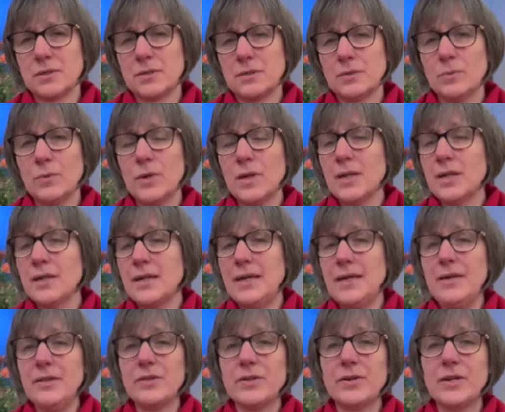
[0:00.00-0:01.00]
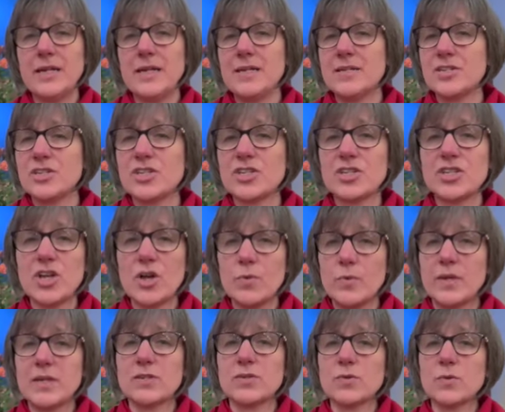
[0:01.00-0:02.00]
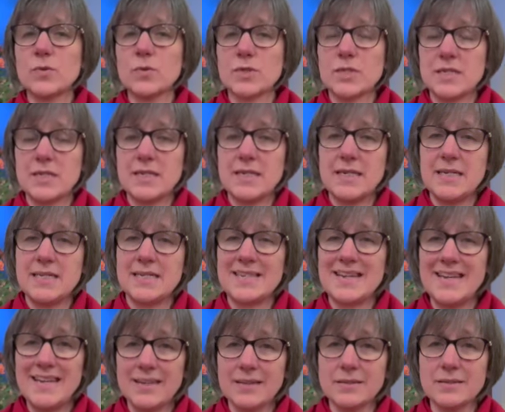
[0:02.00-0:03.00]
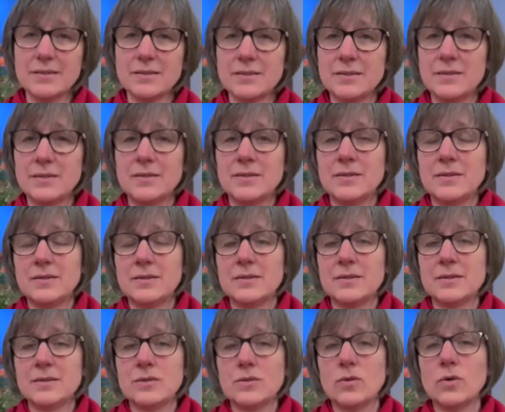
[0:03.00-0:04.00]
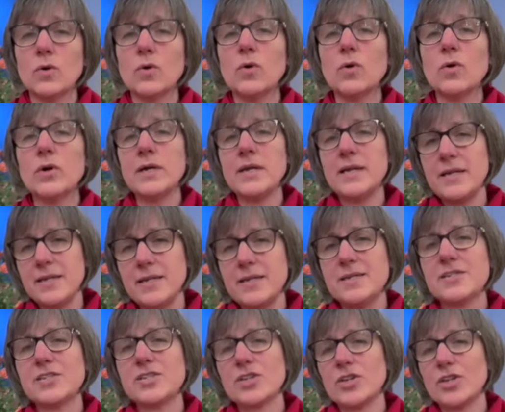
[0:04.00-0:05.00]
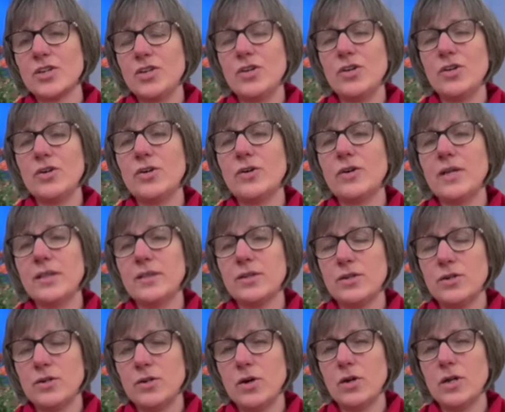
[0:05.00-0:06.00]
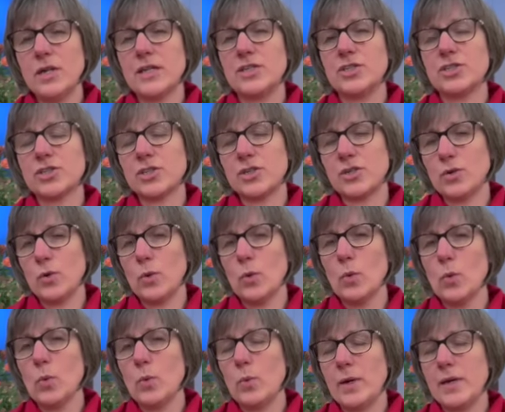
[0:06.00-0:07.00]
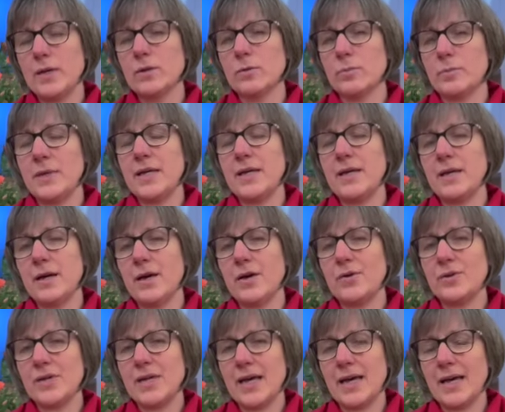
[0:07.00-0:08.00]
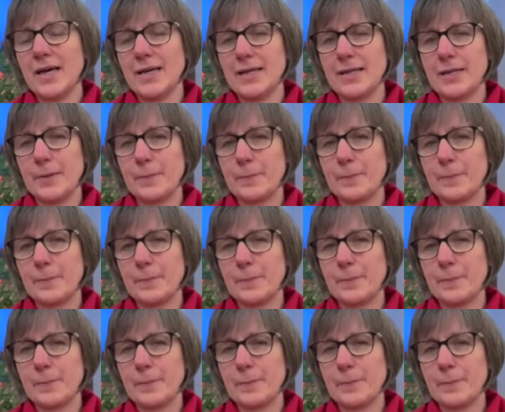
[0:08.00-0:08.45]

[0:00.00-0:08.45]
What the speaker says: Well, either he is so exhausted he's ill, or he is secure in the knowledge that all will be okay.